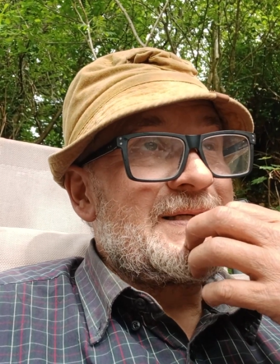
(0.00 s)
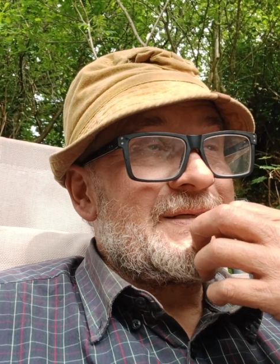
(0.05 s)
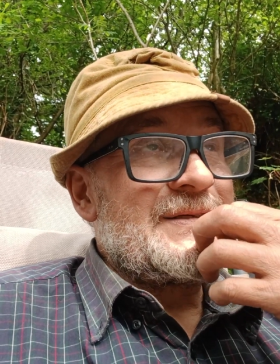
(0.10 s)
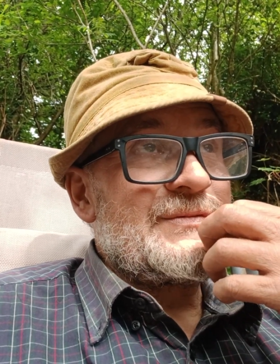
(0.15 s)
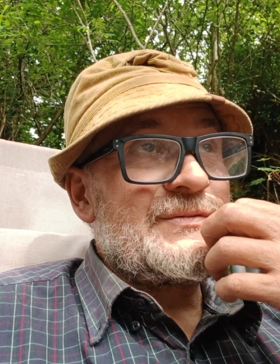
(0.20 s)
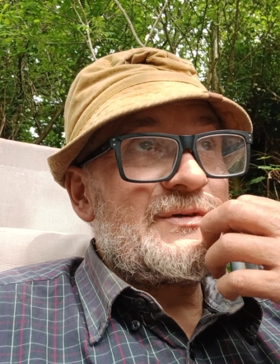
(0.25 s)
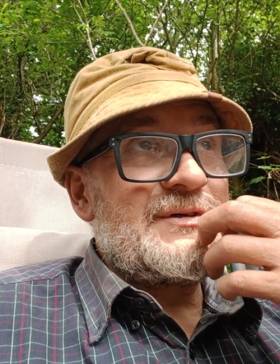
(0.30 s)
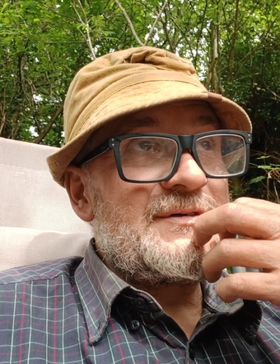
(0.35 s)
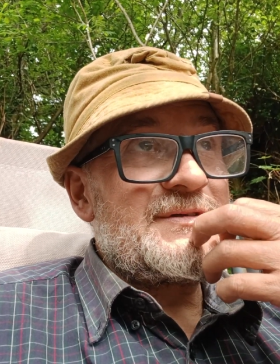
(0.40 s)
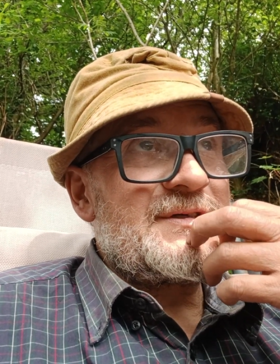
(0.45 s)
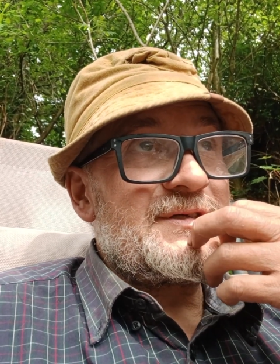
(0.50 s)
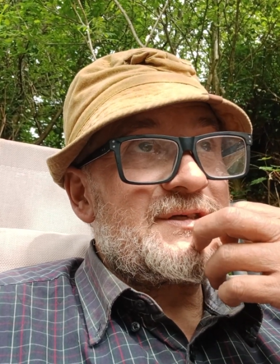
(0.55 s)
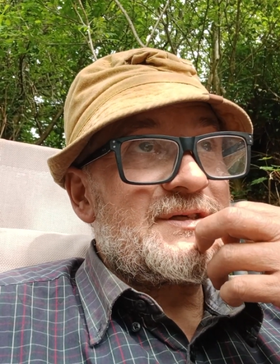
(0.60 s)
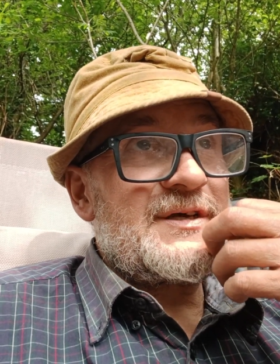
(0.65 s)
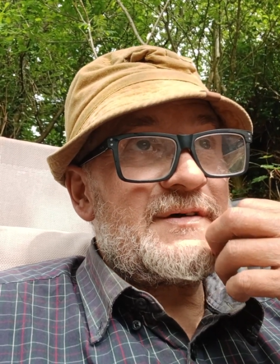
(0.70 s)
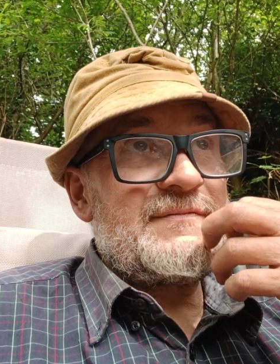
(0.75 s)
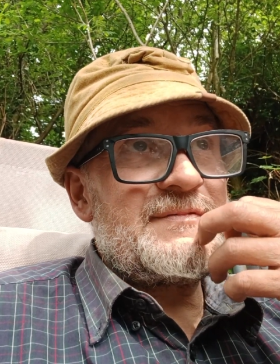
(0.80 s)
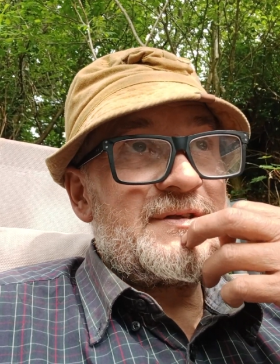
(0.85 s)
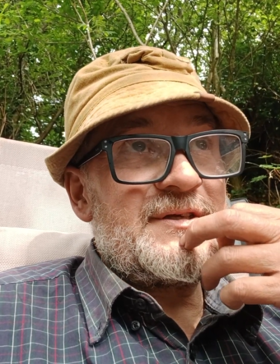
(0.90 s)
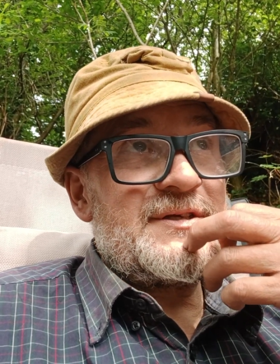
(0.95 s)
What I
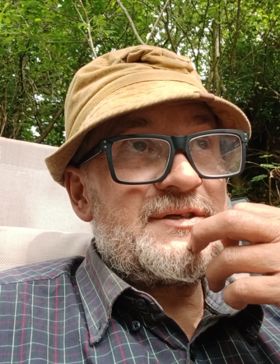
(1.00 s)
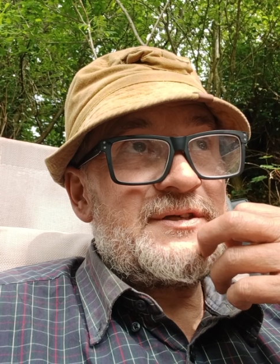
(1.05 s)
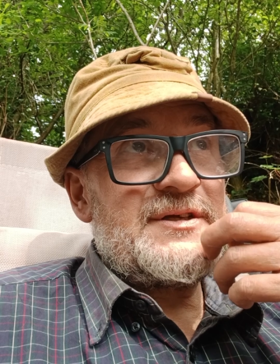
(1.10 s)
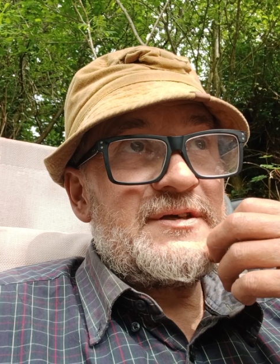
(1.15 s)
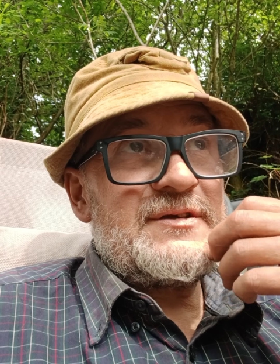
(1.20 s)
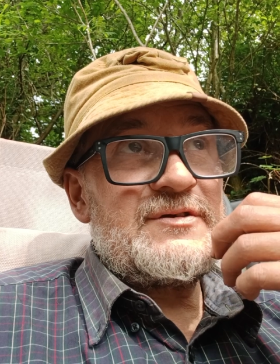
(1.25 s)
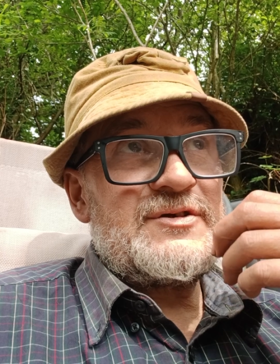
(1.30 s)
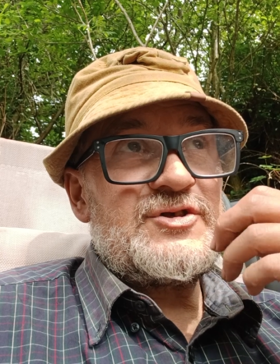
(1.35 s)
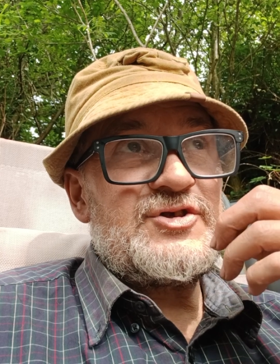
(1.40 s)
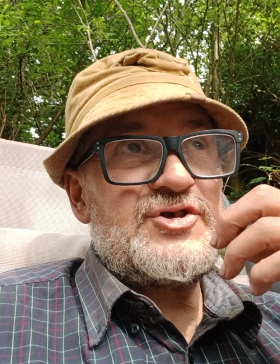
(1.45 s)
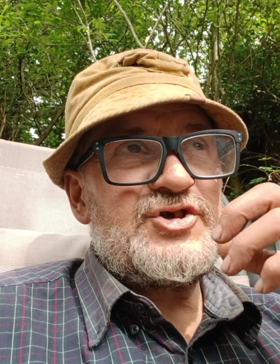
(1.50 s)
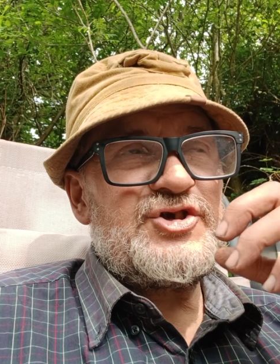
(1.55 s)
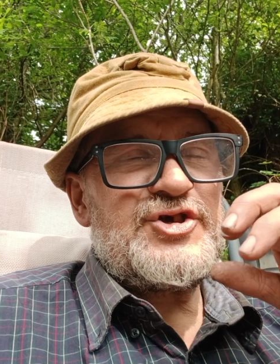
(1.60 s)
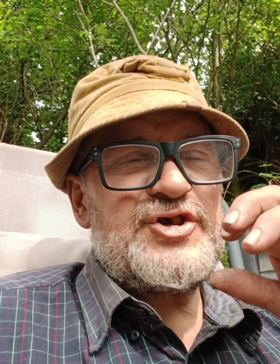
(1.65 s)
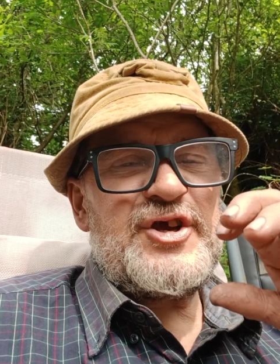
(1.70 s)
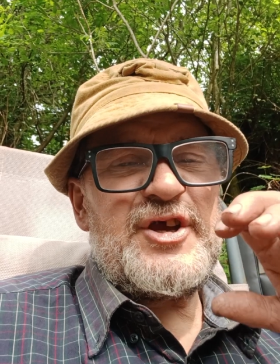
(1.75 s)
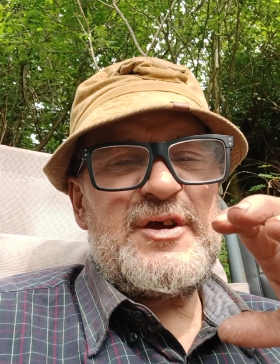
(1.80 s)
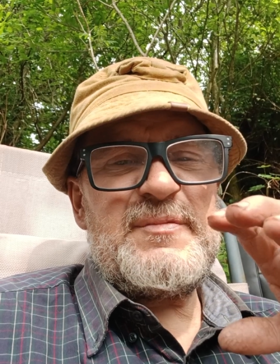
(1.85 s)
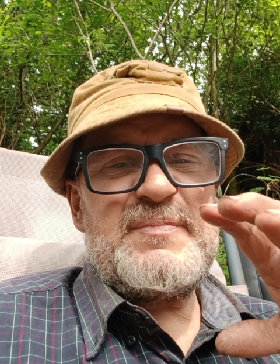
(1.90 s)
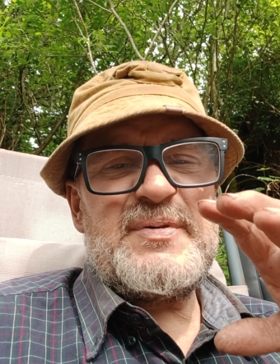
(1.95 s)
discovered is that
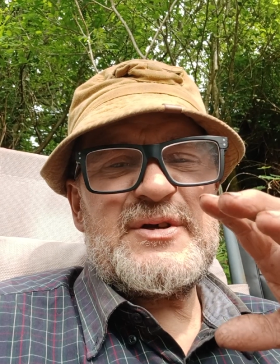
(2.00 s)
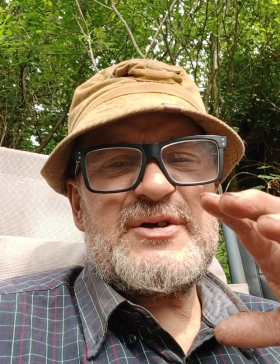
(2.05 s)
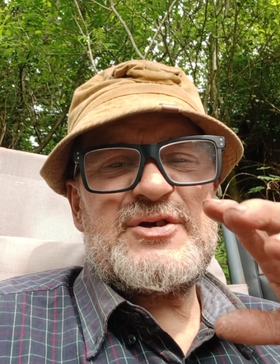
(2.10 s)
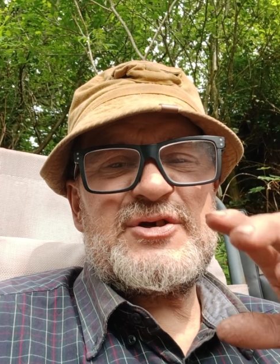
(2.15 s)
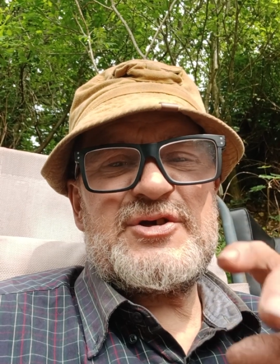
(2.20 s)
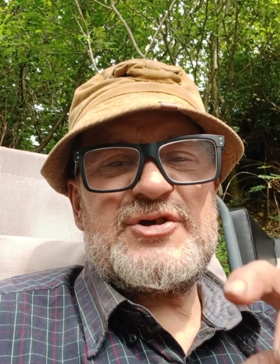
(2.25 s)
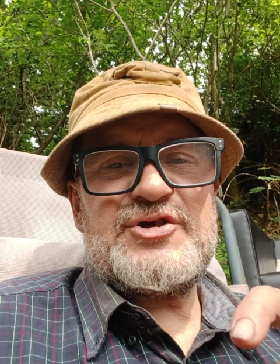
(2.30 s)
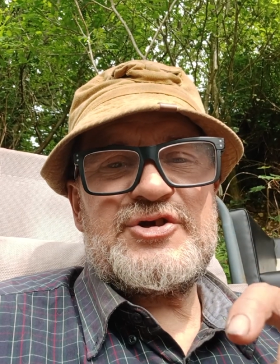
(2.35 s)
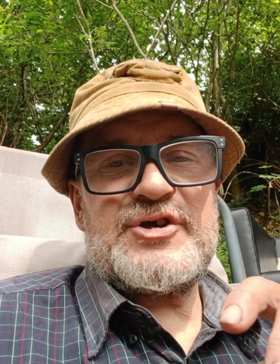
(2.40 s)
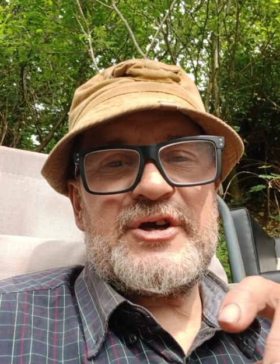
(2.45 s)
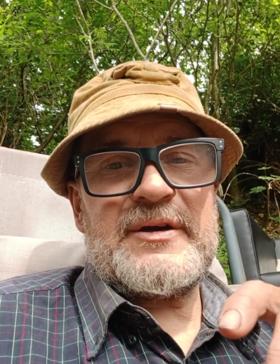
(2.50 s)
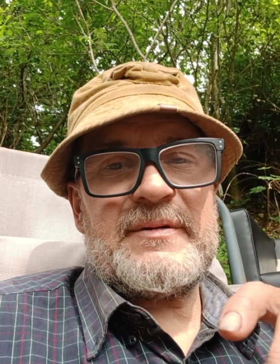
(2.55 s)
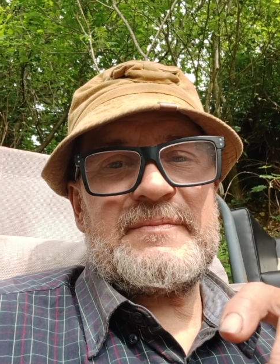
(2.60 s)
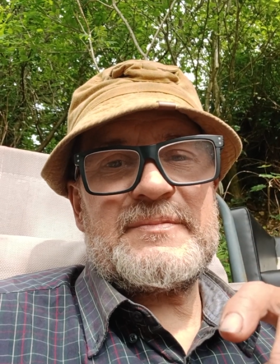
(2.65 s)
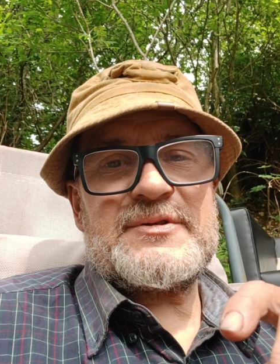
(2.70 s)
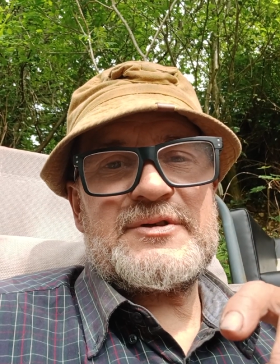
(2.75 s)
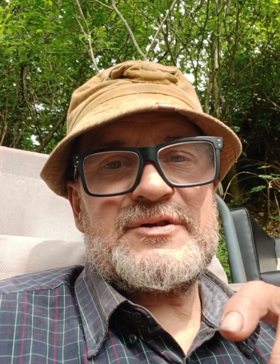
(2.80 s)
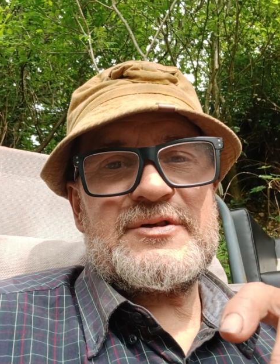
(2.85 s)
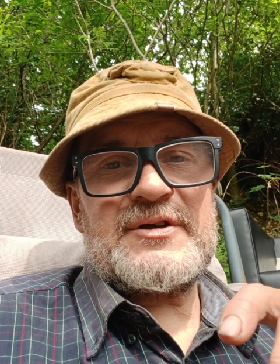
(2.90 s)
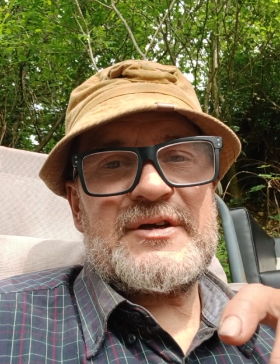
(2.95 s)
cheap as
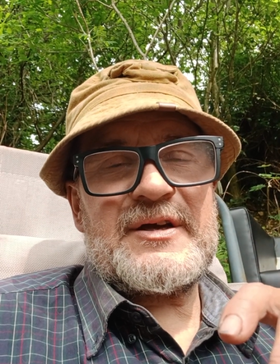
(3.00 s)
chips,